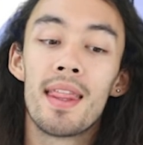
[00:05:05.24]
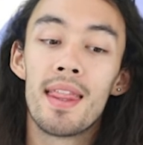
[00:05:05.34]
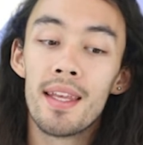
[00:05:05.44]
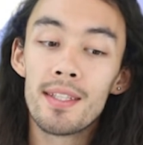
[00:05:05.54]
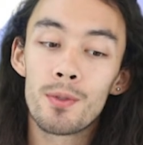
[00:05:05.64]

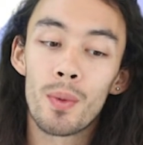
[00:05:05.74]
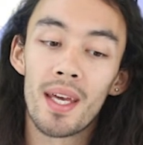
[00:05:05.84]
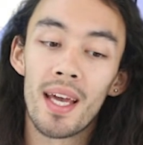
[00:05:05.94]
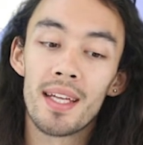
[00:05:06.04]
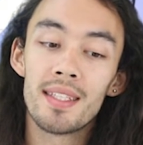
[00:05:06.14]
This
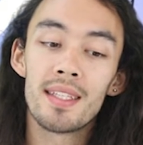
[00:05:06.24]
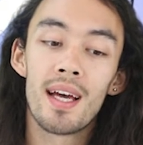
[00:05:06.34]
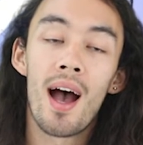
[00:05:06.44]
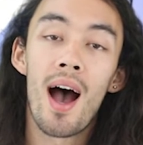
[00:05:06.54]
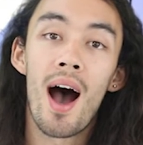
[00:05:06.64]
weekend
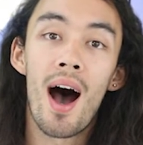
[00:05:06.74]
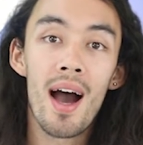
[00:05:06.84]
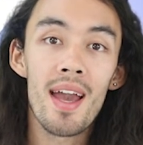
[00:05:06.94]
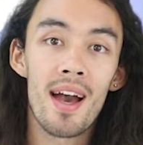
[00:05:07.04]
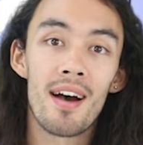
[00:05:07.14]

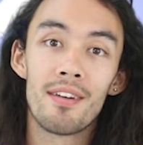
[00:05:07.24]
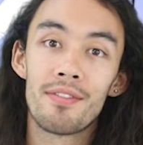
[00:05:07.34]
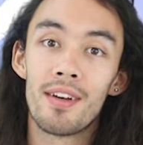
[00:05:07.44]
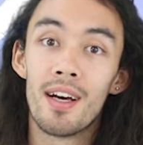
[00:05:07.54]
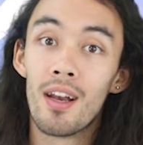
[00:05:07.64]
I have
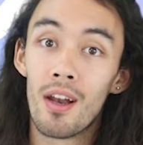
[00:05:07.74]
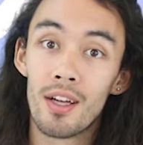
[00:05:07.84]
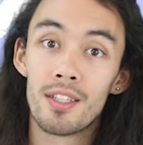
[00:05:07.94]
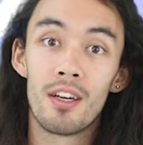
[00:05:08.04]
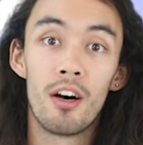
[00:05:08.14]
a
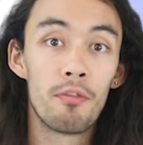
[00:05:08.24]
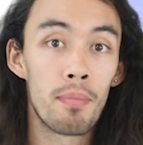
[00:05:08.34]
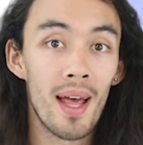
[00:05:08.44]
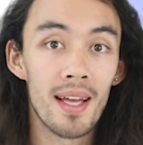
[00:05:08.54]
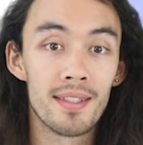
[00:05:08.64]
lot of
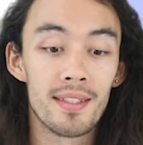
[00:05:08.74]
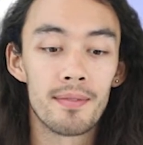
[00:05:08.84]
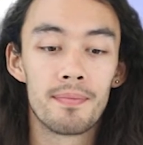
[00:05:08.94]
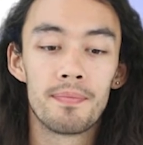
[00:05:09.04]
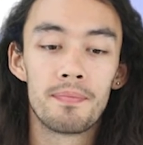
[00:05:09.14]
plans.
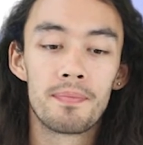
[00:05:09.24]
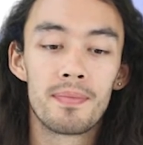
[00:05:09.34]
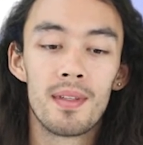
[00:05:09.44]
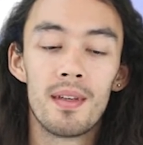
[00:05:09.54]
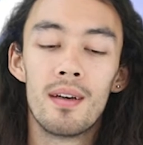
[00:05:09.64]

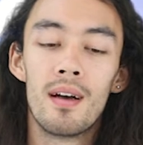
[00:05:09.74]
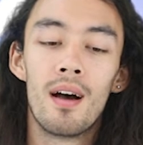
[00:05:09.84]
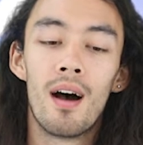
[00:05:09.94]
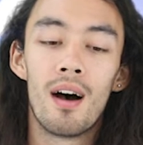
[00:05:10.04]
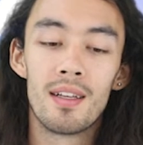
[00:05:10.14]

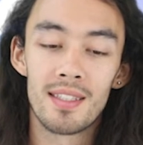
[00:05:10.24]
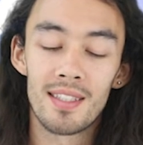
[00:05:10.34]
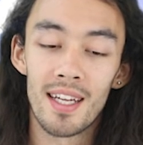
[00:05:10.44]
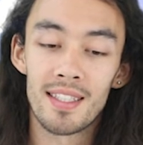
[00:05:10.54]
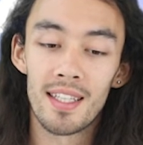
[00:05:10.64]
On
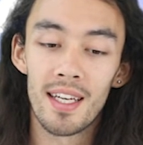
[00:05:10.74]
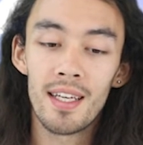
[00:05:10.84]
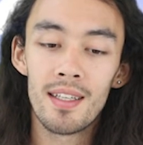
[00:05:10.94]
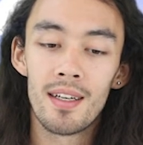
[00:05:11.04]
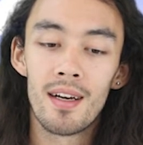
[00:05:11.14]

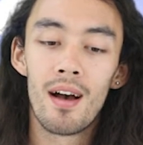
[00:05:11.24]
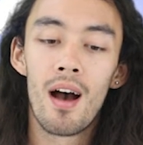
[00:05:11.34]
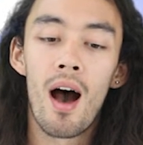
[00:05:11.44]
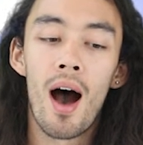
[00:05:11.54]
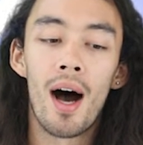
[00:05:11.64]
Saturday
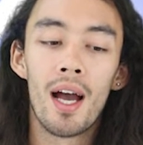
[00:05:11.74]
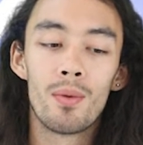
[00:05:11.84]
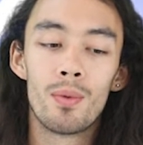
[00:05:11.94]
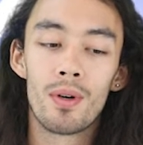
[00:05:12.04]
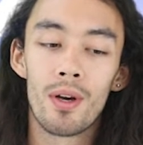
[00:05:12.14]
I
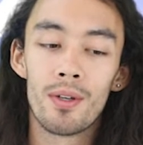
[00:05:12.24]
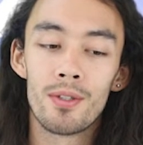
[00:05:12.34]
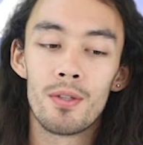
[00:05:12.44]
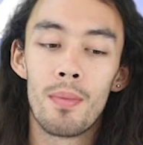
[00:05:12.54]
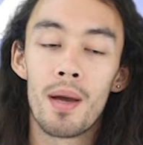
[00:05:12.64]
will go
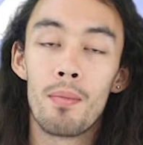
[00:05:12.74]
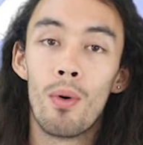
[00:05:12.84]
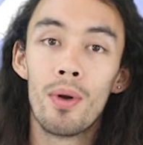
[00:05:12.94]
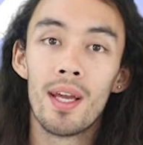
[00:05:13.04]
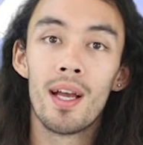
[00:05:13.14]
to my
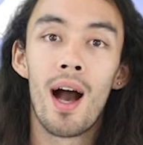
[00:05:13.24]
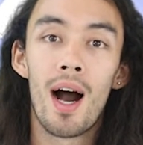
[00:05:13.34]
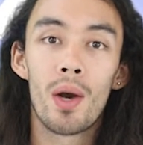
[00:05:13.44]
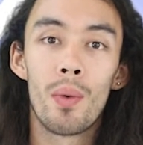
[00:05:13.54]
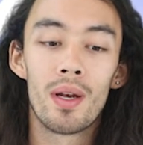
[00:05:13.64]
morning
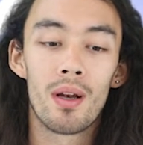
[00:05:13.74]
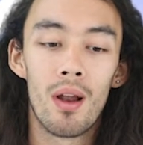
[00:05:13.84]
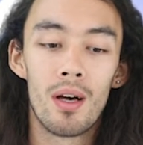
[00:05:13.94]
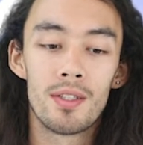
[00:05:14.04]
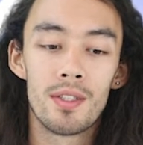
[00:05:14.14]
Hagwon
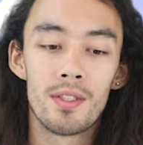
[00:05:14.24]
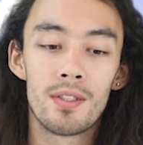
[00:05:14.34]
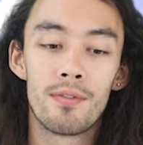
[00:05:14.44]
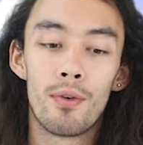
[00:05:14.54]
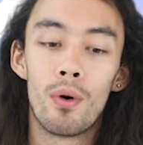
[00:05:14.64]
classes
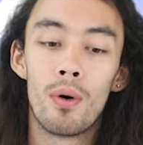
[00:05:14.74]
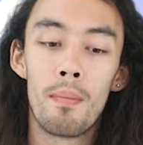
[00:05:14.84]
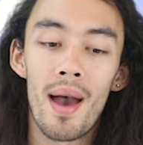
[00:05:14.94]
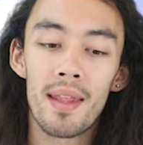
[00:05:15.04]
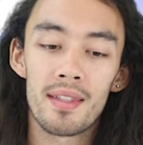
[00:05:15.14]
for
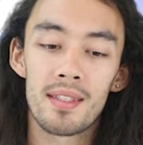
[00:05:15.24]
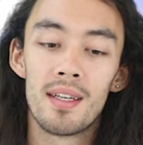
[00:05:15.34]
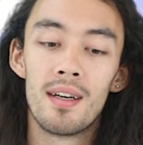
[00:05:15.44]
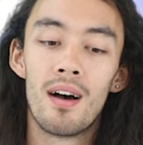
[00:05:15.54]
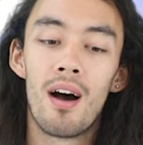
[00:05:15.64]
maths,
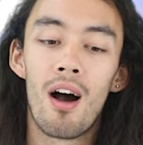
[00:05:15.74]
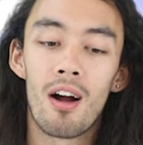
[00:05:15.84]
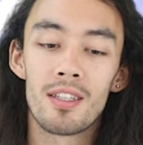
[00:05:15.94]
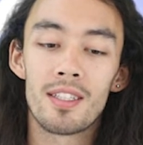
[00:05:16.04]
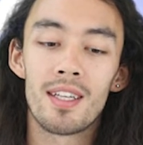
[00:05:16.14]

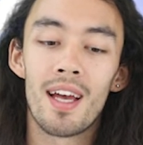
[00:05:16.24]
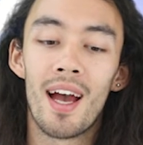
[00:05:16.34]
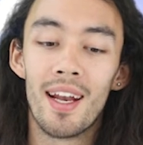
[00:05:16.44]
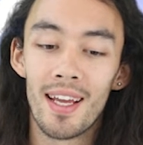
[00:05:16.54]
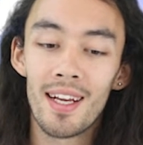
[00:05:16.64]
art
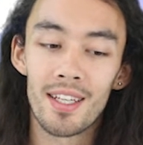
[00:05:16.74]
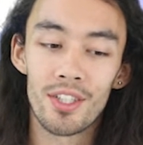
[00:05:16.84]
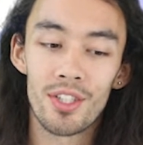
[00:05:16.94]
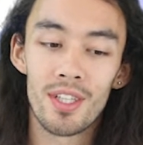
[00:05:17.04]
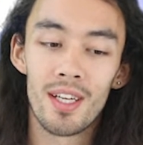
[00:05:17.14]
and
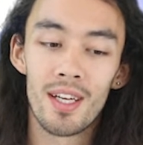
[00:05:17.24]
English